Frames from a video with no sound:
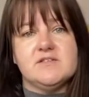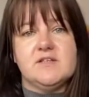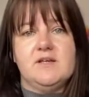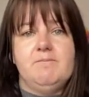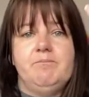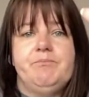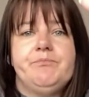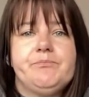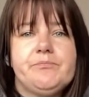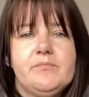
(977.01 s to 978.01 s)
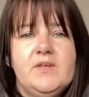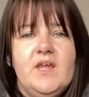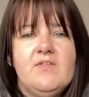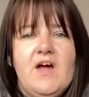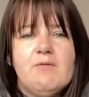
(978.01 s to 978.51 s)
So
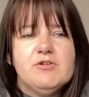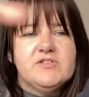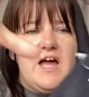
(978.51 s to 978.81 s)
that was